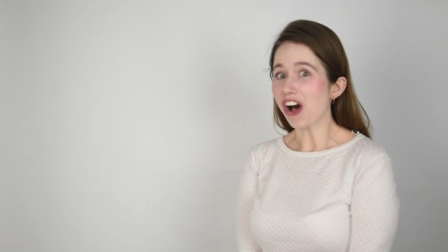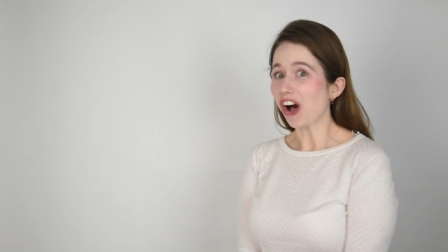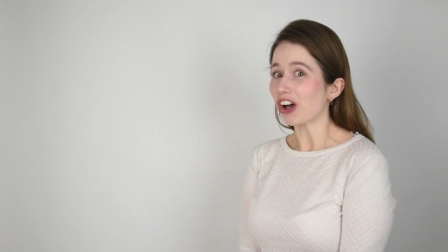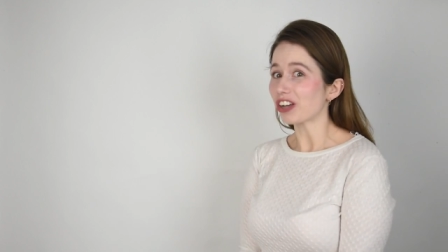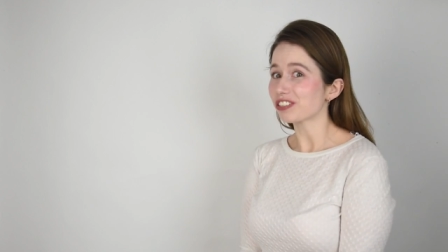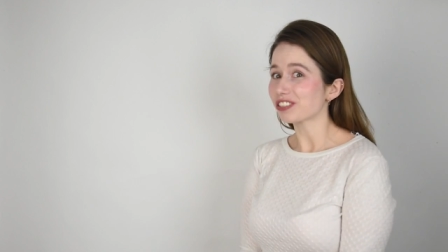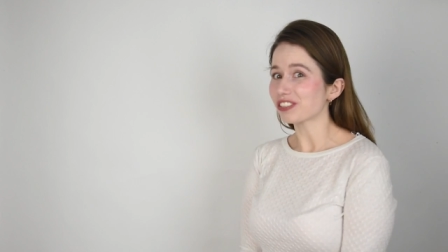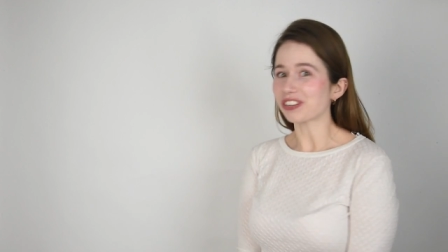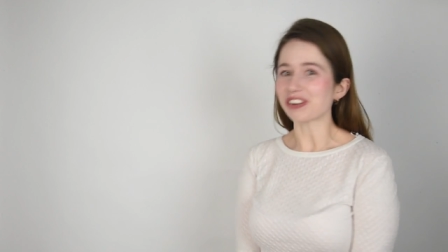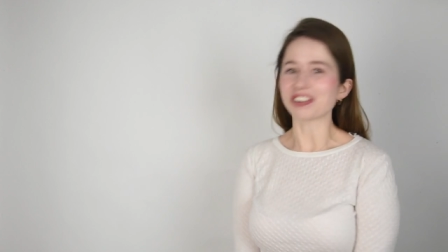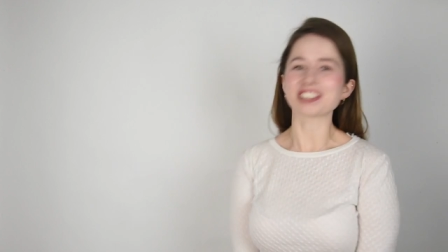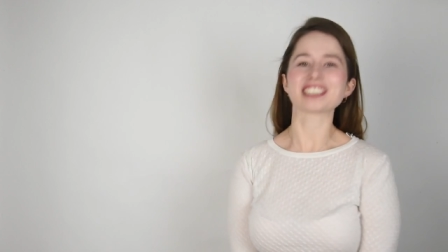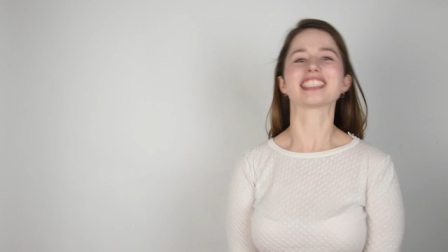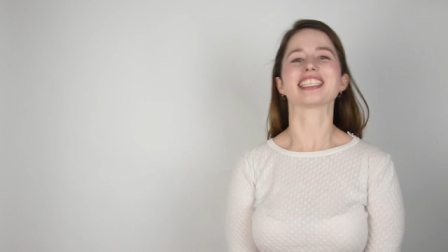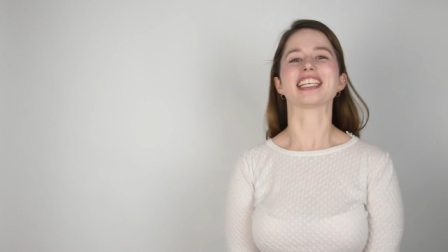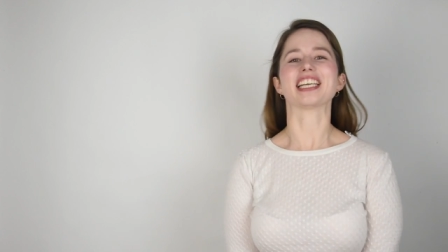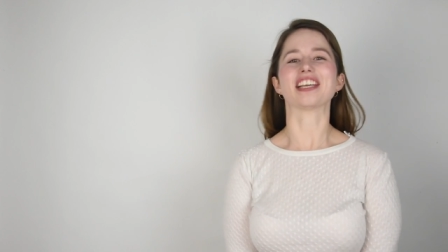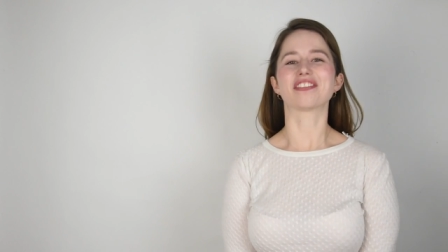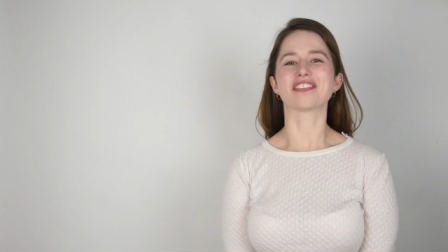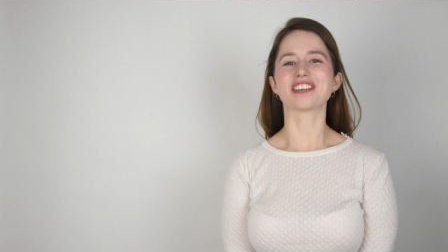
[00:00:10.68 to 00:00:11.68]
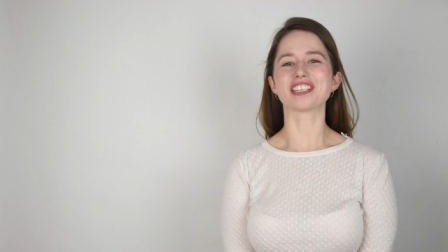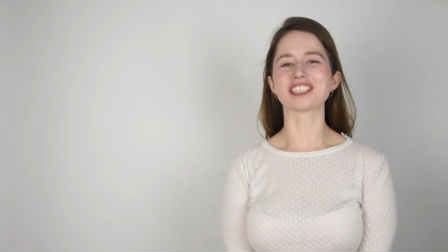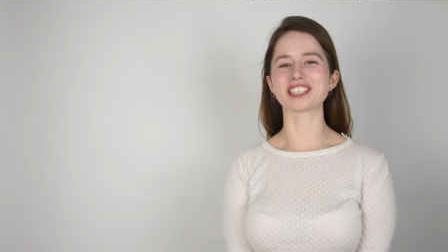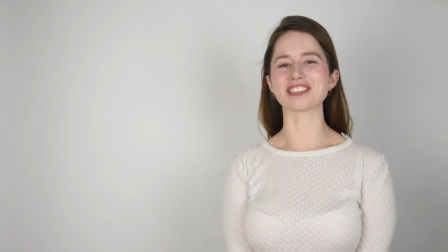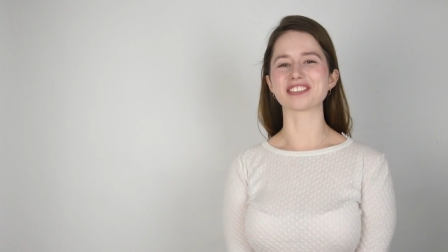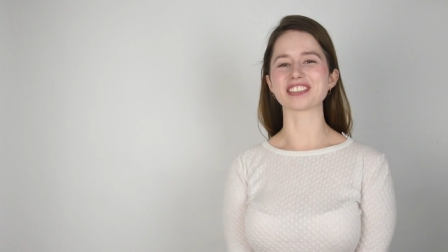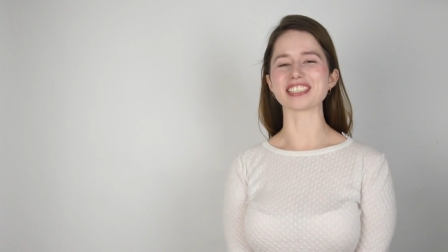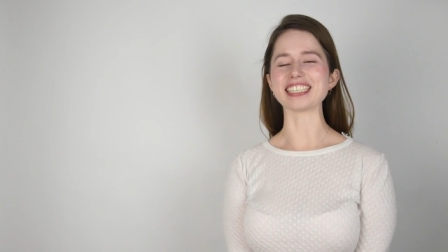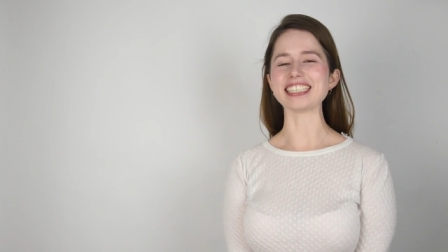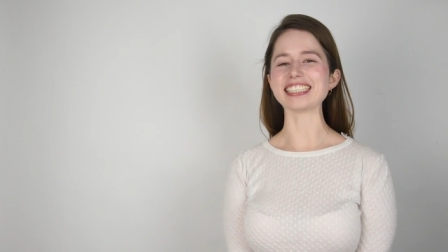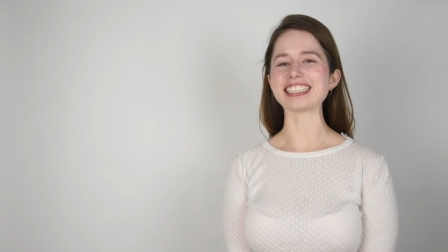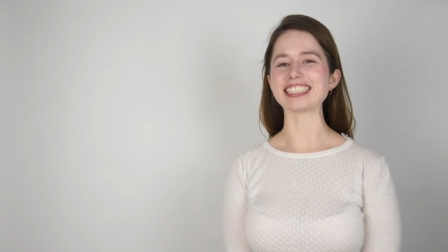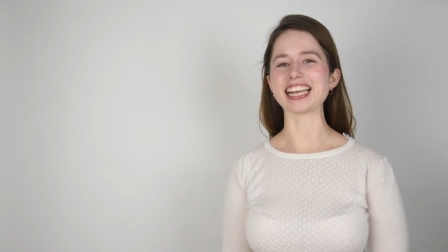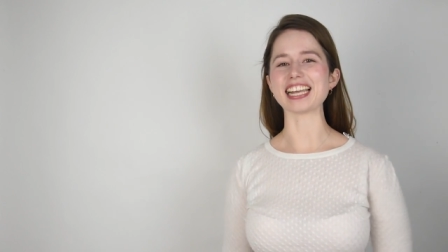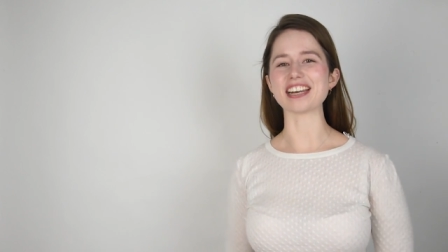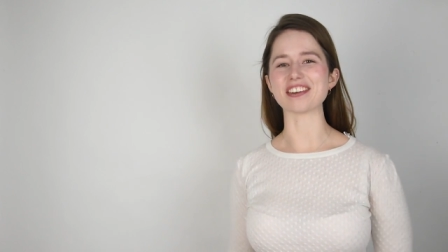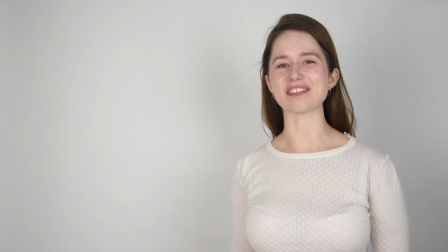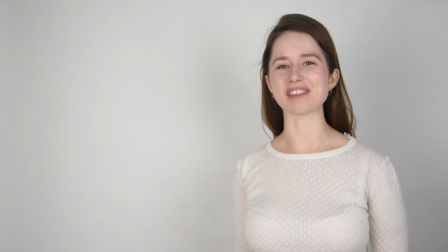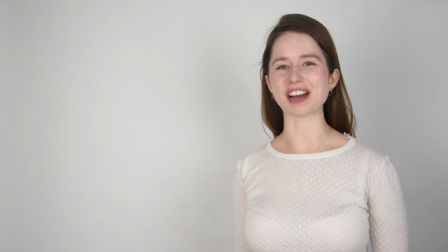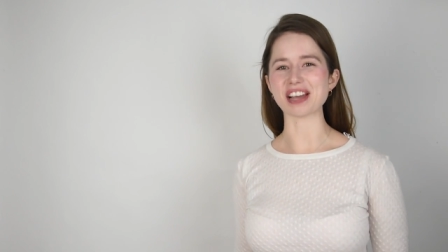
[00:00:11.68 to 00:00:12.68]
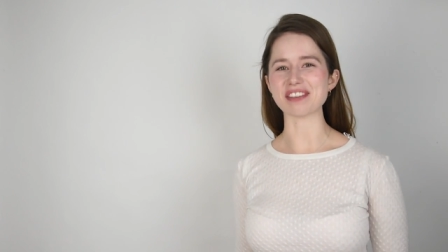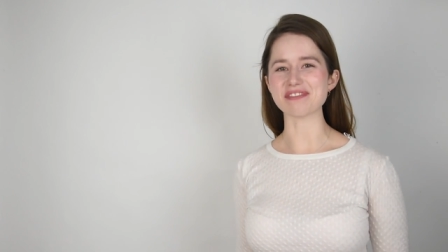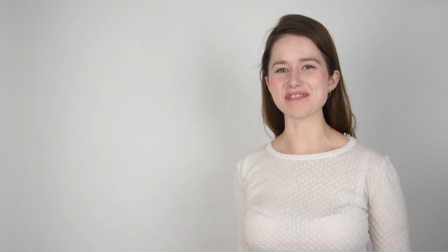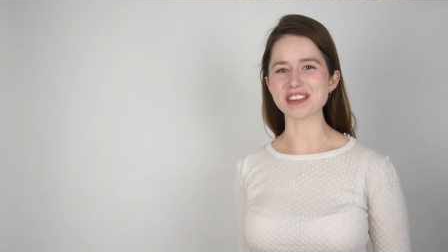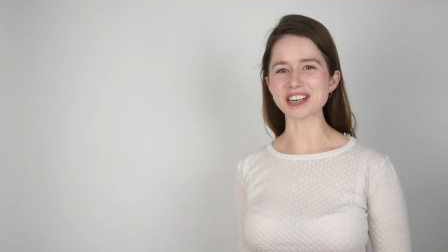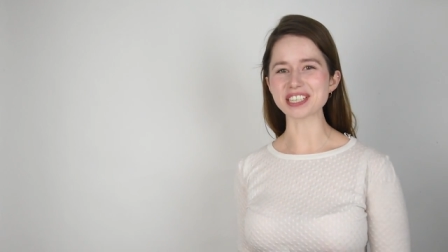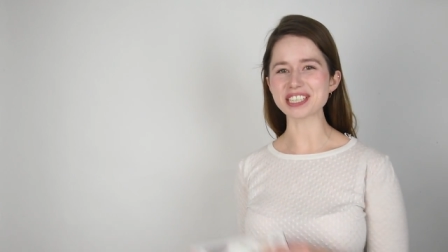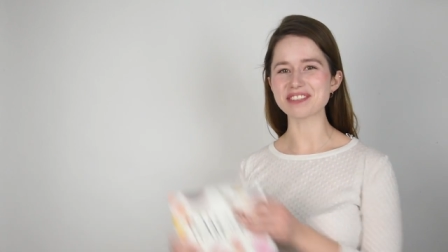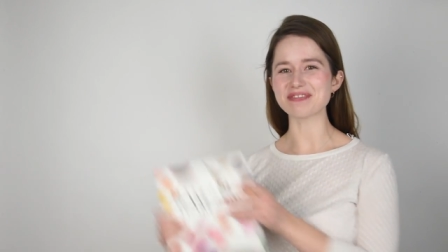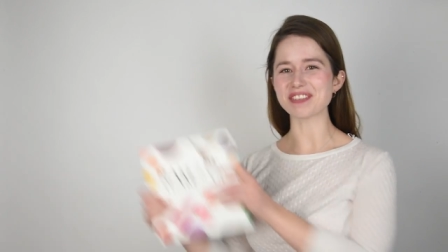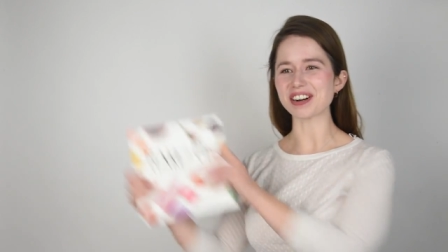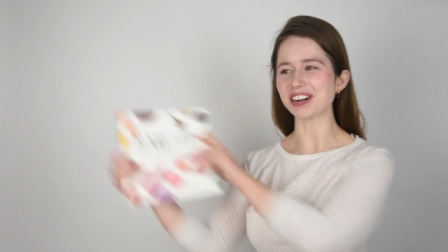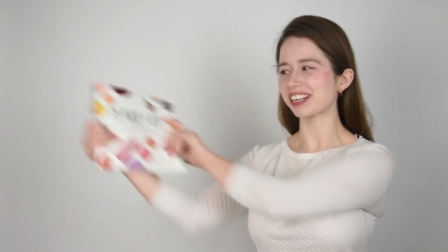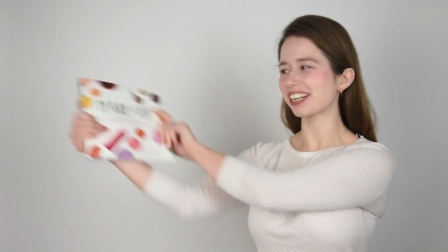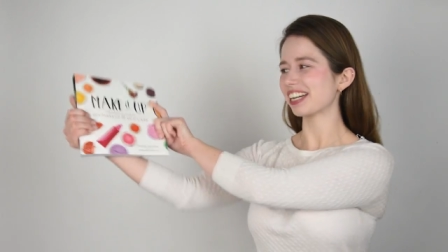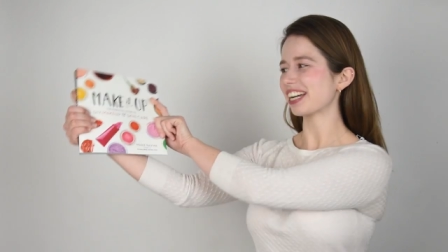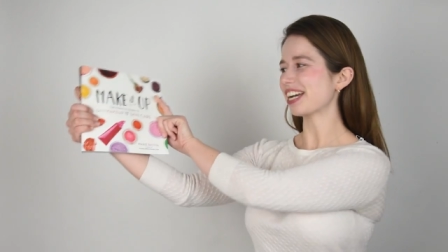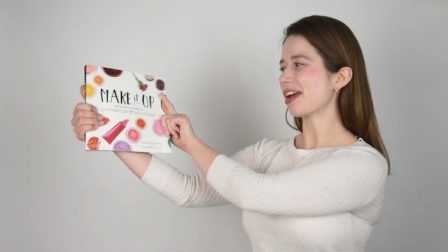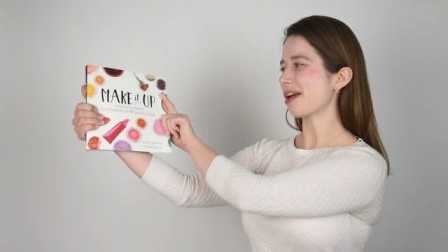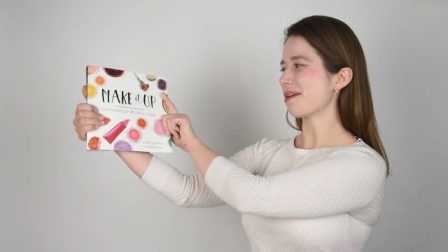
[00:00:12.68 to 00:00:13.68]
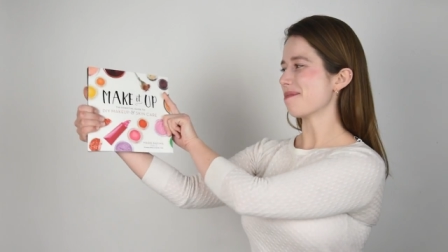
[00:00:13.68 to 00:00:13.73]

also known as the official release date of my first book,